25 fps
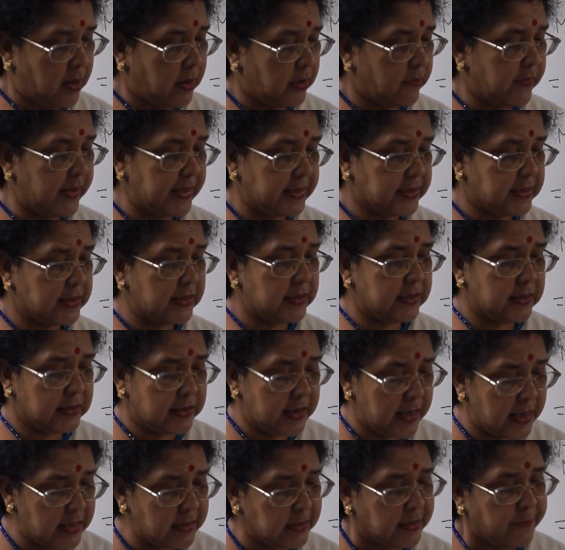question
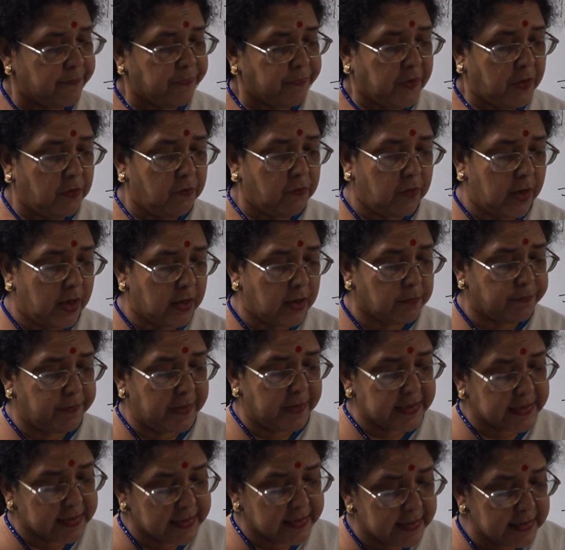says, what
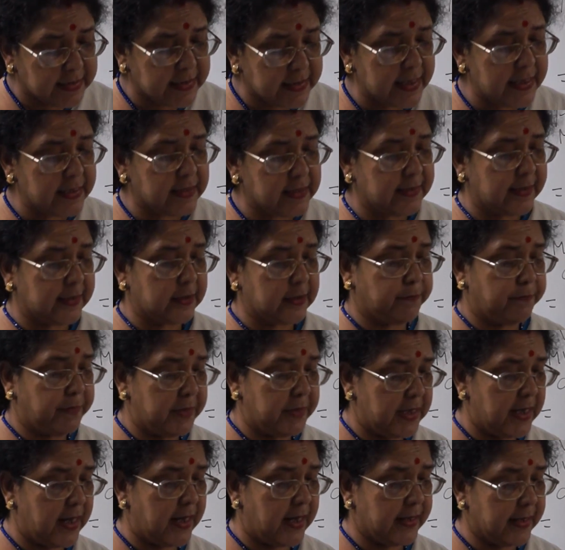percentage does
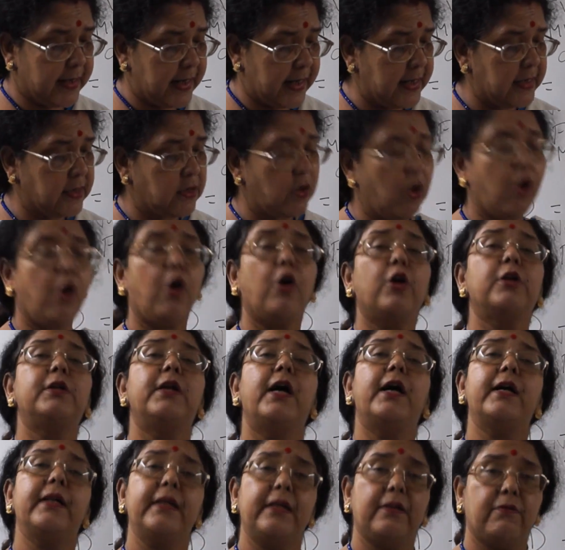Priya get on
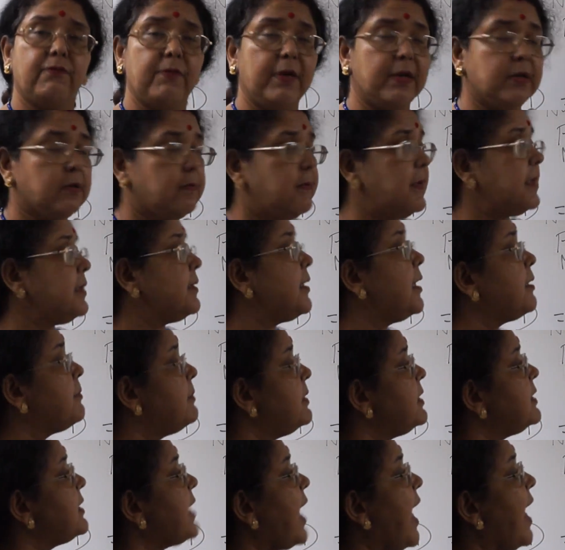her investment? That
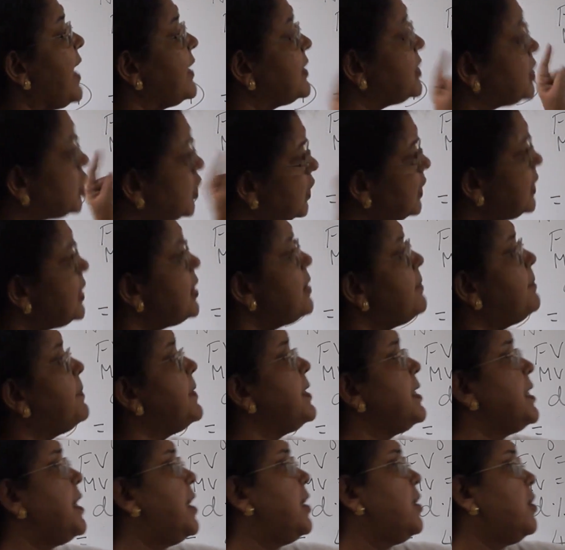means actually
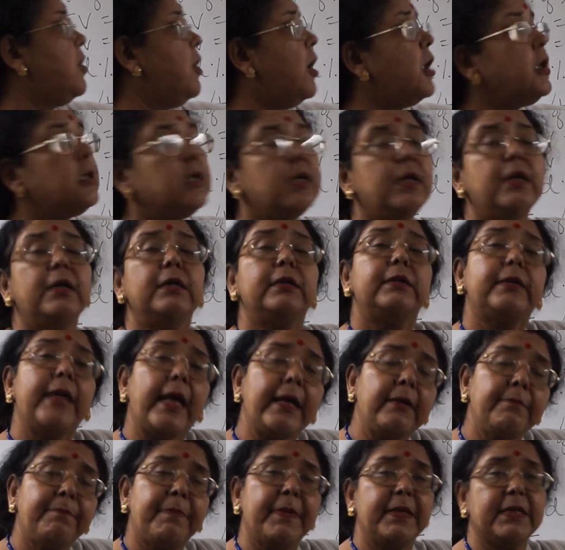Priya got
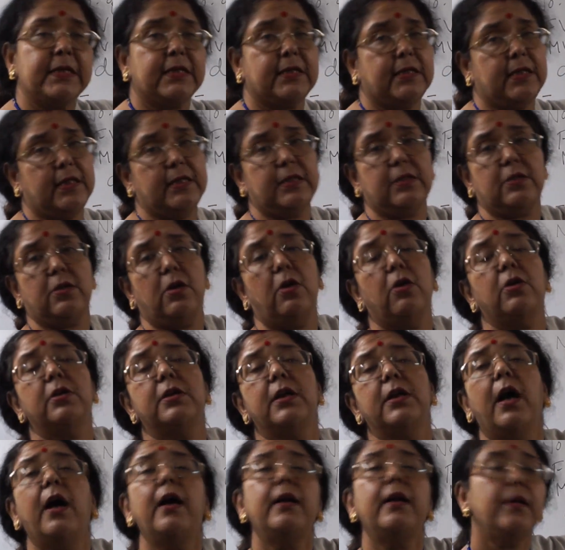10% on
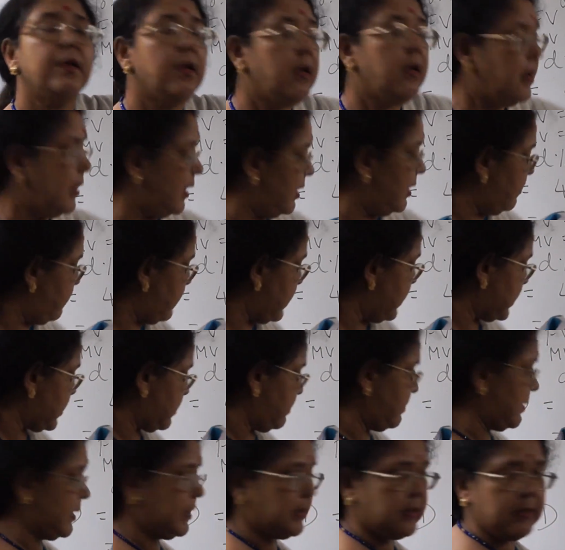her
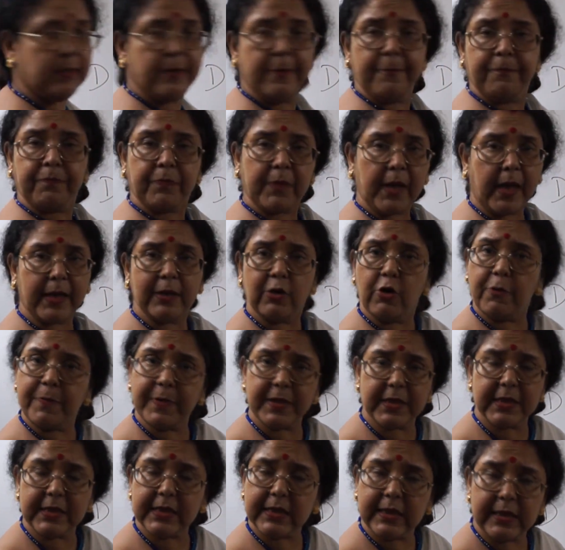investment. I hope
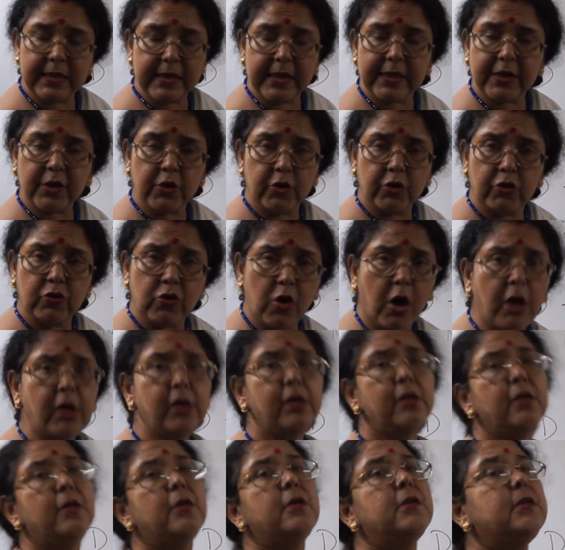it is clear to you
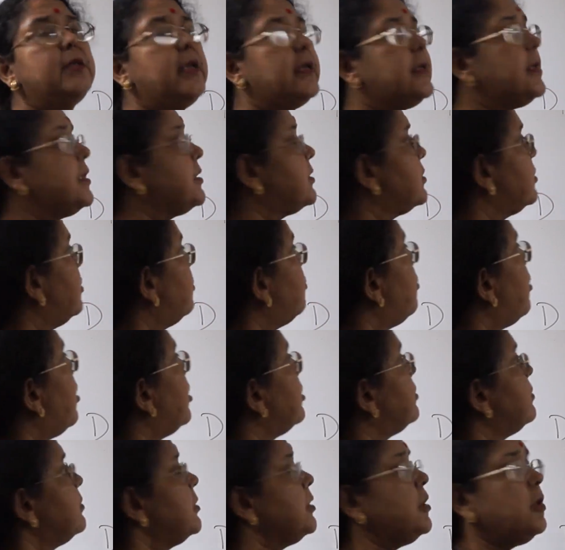all. Let us go
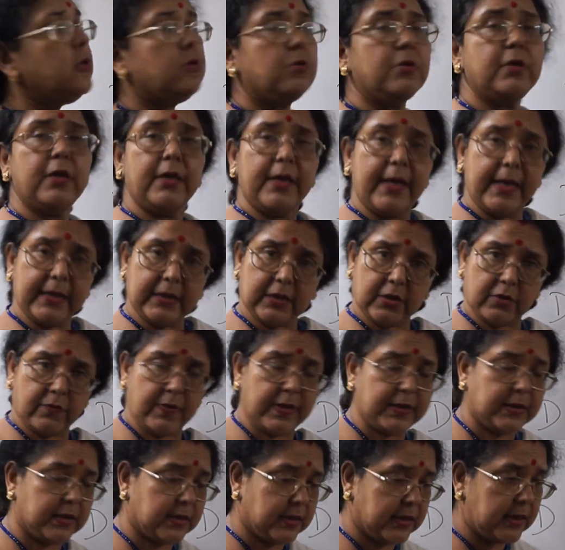on to the next
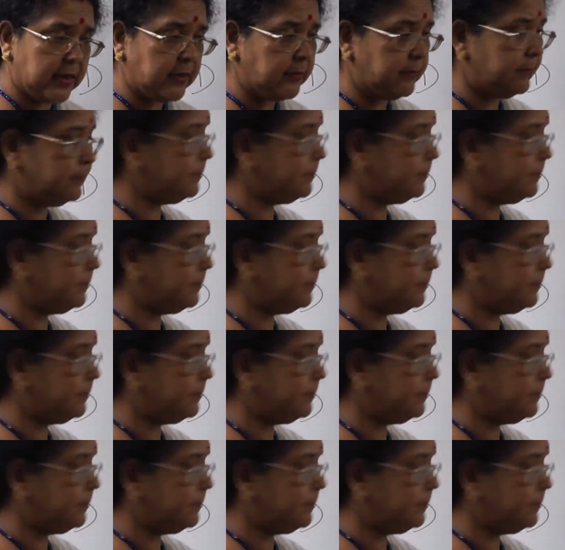question.